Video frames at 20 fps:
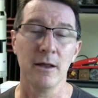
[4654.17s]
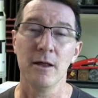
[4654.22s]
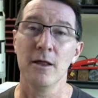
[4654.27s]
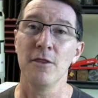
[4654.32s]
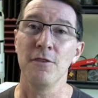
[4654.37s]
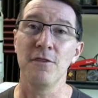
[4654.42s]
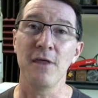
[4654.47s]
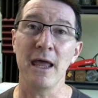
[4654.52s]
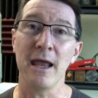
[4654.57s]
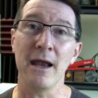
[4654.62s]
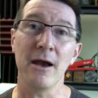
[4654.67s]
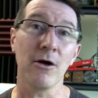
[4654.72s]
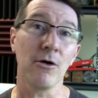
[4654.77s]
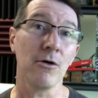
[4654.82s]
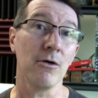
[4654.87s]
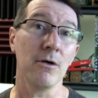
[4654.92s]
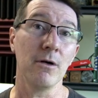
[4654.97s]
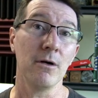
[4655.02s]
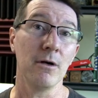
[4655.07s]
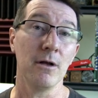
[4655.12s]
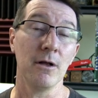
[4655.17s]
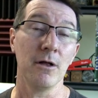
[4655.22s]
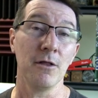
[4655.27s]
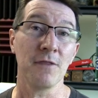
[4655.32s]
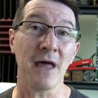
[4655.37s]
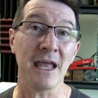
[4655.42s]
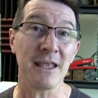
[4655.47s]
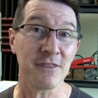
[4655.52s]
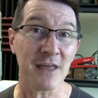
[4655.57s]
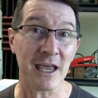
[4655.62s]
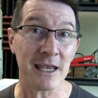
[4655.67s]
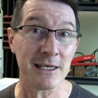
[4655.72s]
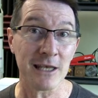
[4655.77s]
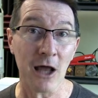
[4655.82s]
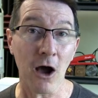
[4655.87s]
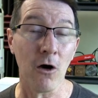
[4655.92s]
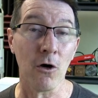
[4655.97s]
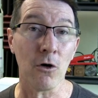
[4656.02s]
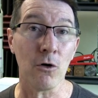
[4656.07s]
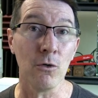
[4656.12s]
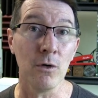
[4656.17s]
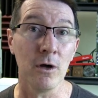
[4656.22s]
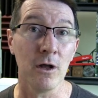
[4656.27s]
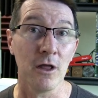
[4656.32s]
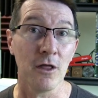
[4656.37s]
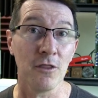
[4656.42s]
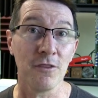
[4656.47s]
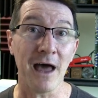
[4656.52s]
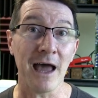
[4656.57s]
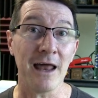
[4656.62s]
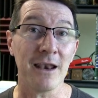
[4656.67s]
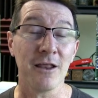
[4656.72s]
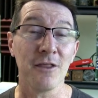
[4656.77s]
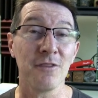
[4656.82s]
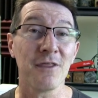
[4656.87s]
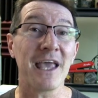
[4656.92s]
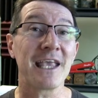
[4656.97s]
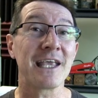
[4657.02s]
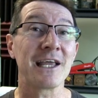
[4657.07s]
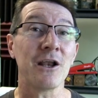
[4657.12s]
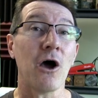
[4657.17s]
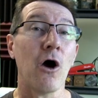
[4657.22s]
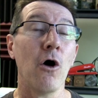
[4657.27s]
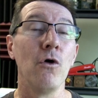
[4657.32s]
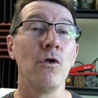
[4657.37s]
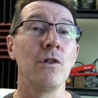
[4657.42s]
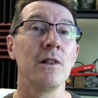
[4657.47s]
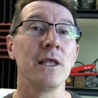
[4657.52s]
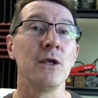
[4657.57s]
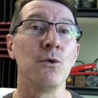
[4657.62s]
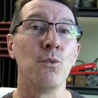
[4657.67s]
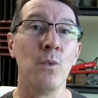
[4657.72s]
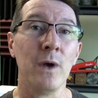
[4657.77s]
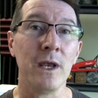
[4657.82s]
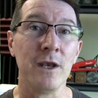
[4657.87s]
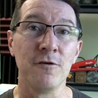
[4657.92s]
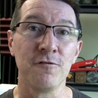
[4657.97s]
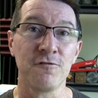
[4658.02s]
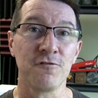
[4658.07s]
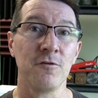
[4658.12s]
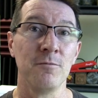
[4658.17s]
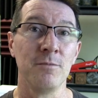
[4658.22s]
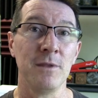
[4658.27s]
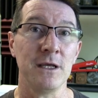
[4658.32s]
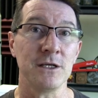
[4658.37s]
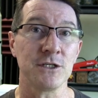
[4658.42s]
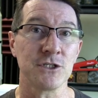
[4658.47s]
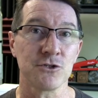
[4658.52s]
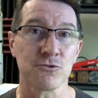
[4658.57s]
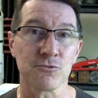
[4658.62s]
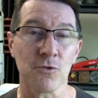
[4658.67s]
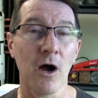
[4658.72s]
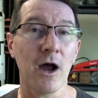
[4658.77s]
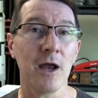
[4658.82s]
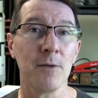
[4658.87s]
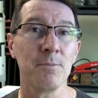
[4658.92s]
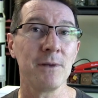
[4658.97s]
They know that they can only win from this, right?